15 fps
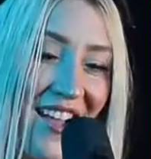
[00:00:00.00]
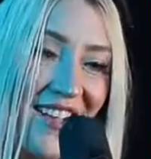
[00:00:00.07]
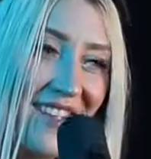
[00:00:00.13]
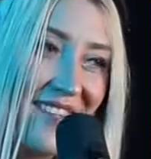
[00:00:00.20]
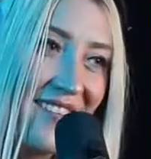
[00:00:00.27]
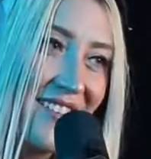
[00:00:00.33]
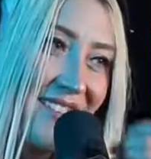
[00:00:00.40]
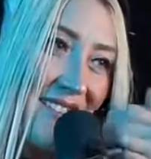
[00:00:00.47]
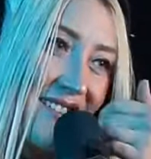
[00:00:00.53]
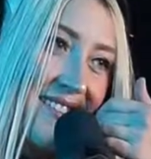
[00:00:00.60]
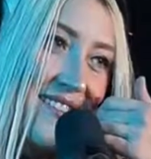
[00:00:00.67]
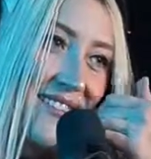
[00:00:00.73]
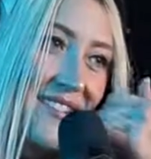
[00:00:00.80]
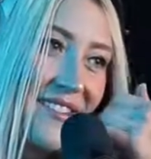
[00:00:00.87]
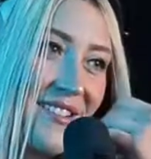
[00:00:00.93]
Which is a real
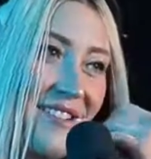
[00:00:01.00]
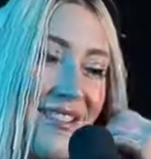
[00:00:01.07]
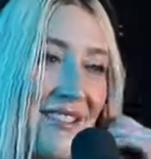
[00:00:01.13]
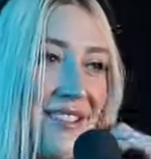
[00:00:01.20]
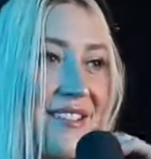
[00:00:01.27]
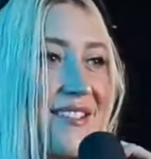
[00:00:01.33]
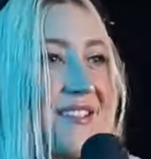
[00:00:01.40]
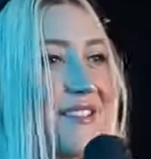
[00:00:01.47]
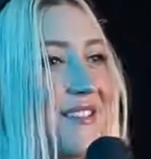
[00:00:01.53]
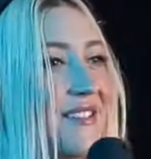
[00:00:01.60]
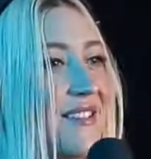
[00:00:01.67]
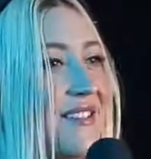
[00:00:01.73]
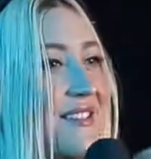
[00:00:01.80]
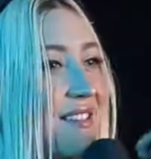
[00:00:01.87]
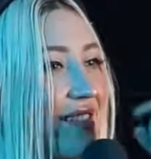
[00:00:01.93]
number, by
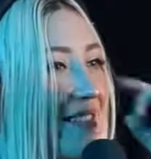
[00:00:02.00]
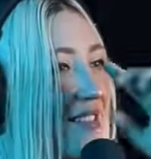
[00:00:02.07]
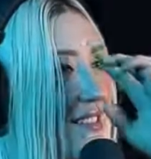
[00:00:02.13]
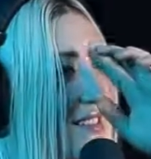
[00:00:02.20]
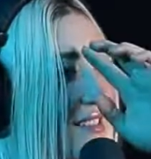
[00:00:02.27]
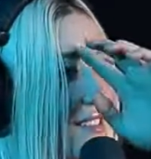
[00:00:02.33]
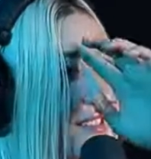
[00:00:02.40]
the way,